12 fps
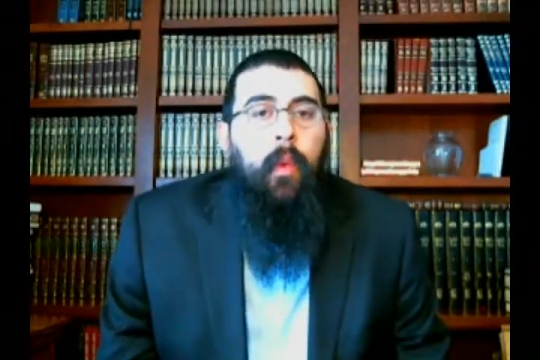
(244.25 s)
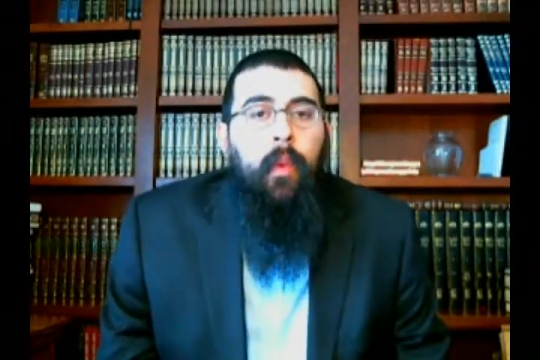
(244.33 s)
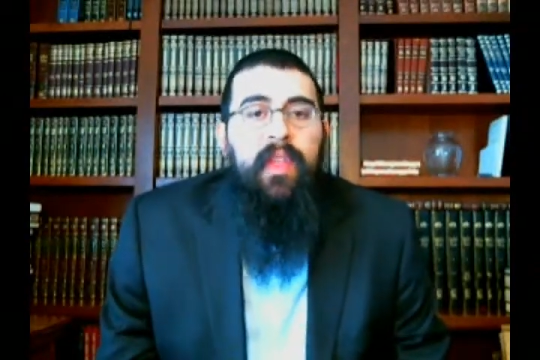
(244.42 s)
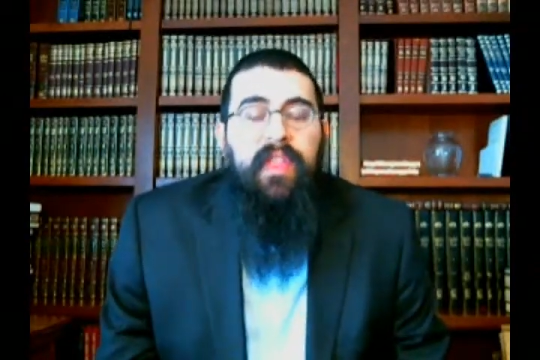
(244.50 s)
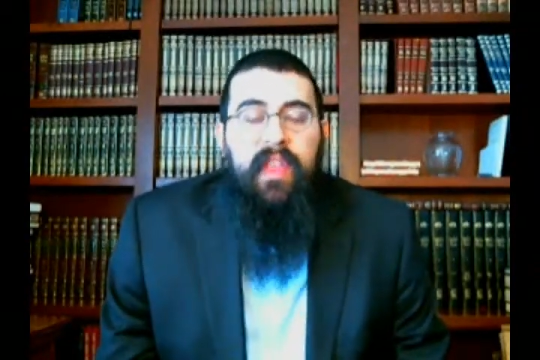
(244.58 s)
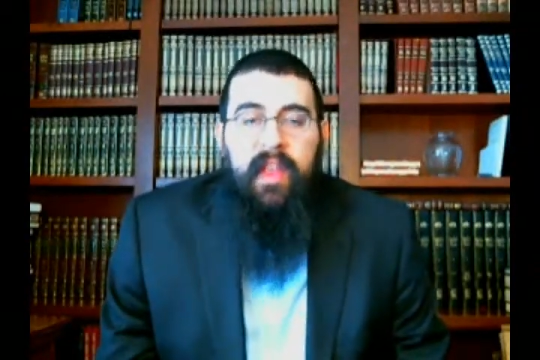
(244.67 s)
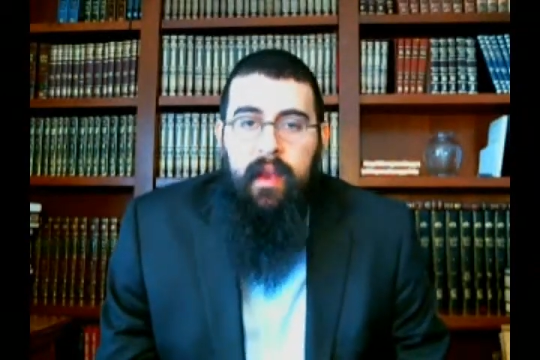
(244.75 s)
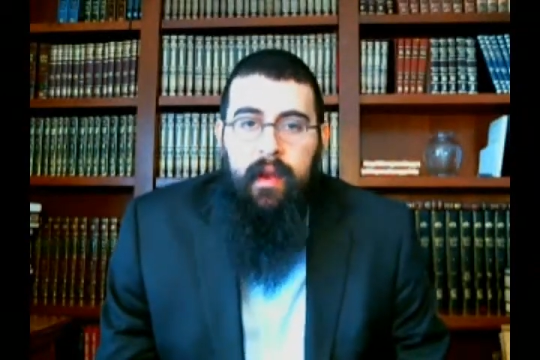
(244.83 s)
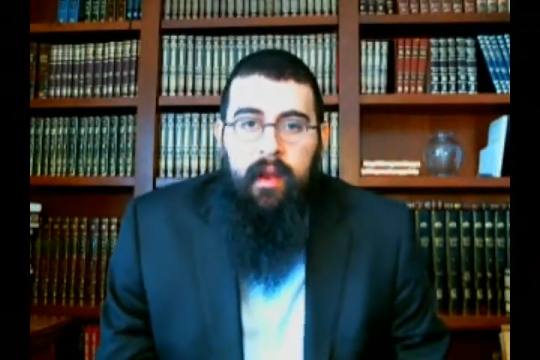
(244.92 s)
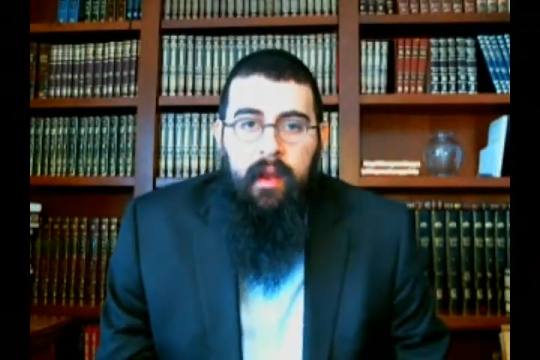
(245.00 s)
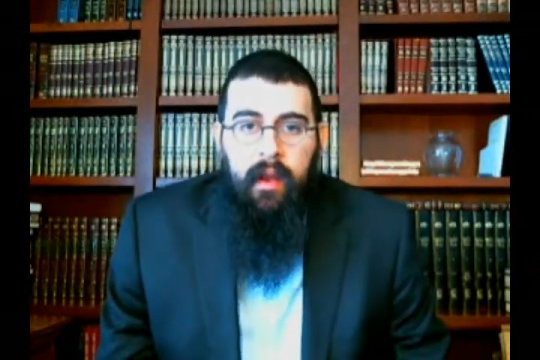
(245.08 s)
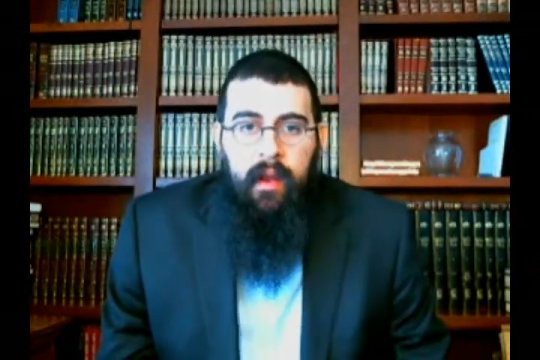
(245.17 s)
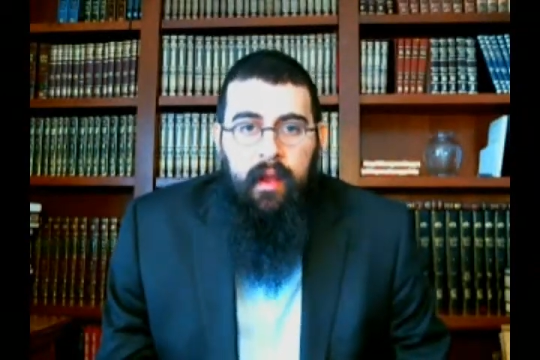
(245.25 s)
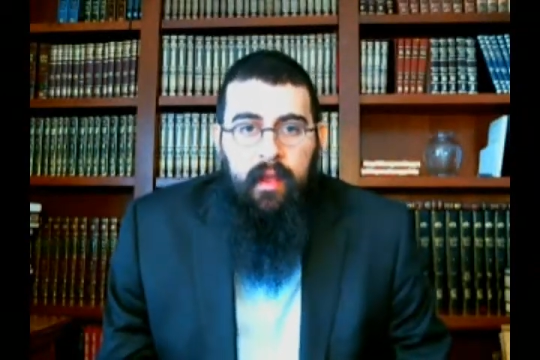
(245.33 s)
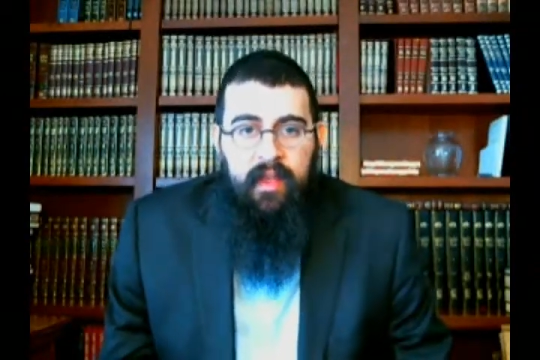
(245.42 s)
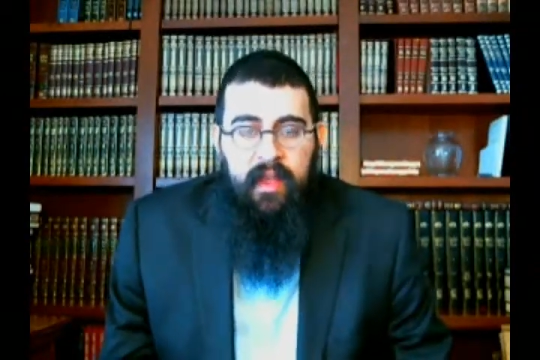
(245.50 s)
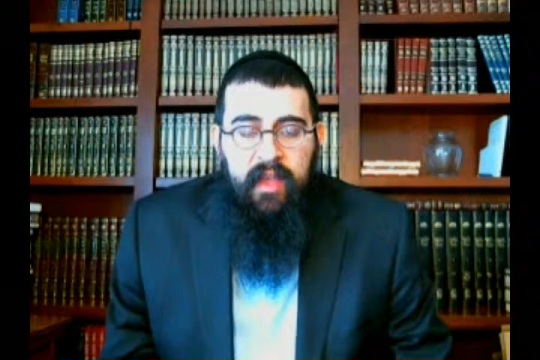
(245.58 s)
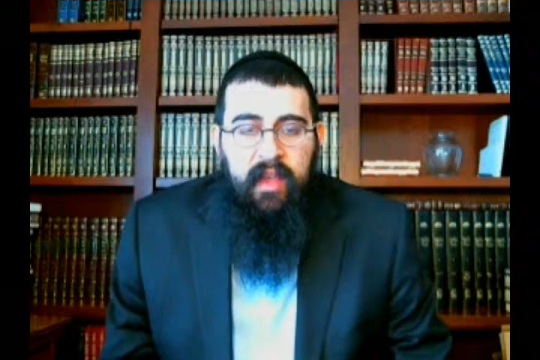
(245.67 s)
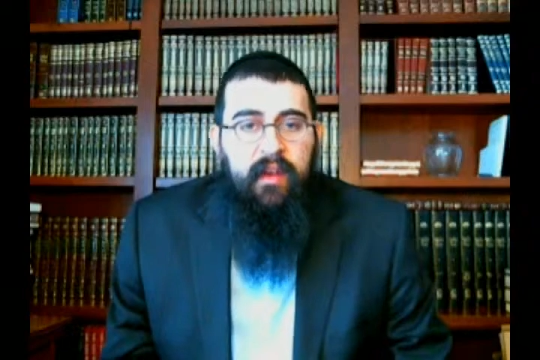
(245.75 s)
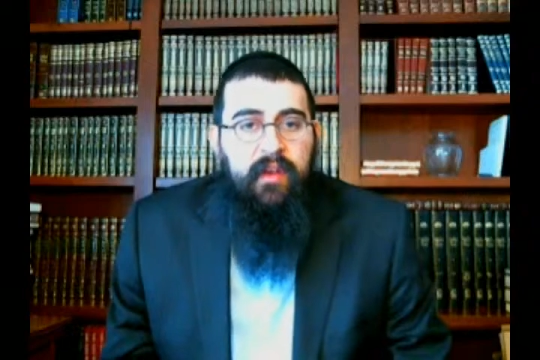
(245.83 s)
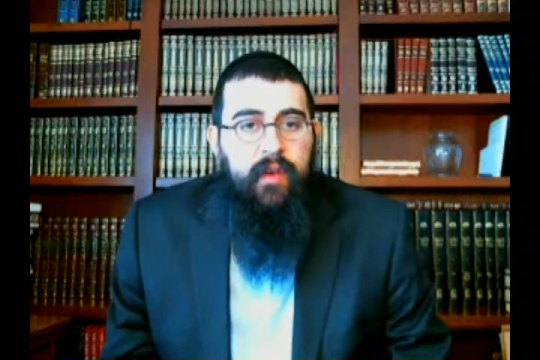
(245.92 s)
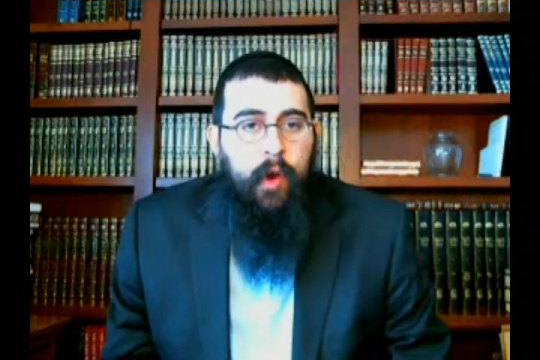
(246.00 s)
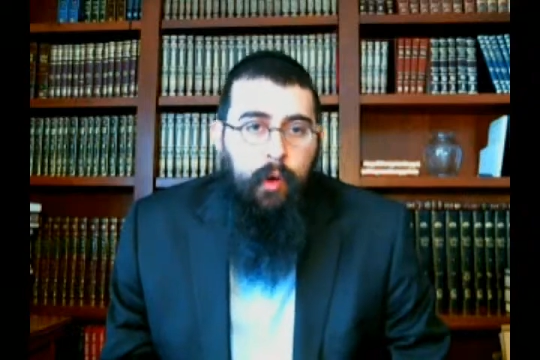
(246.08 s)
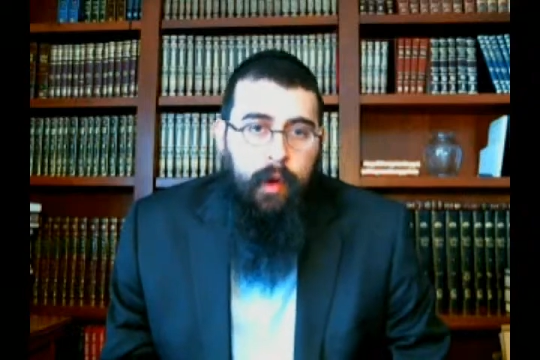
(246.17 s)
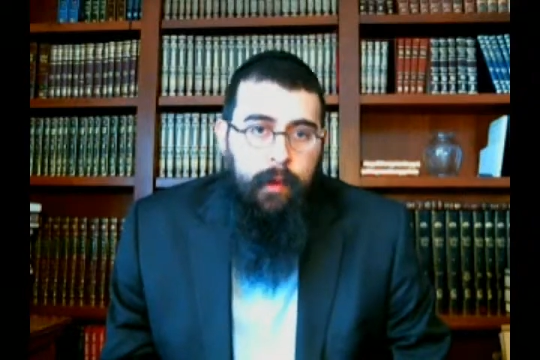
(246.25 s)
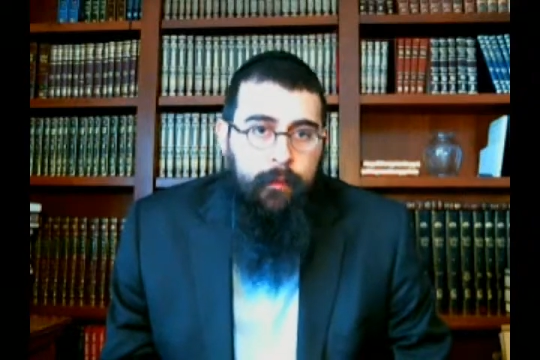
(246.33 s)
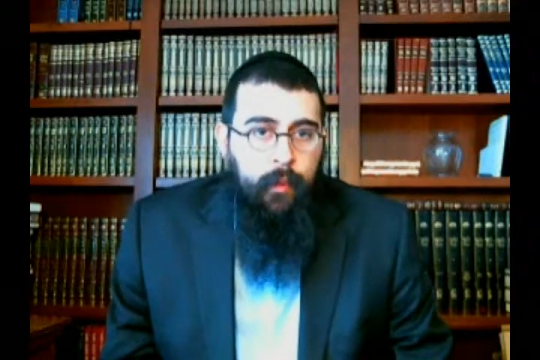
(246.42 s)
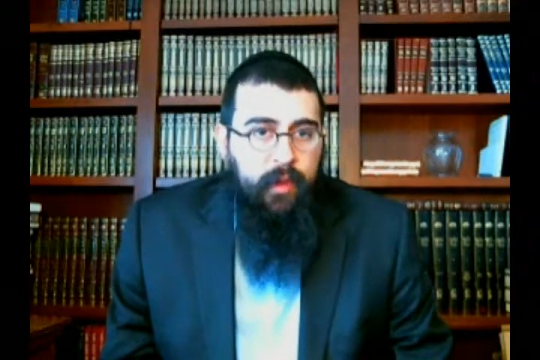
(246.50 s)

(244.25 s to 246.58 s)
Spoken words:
within the Torah.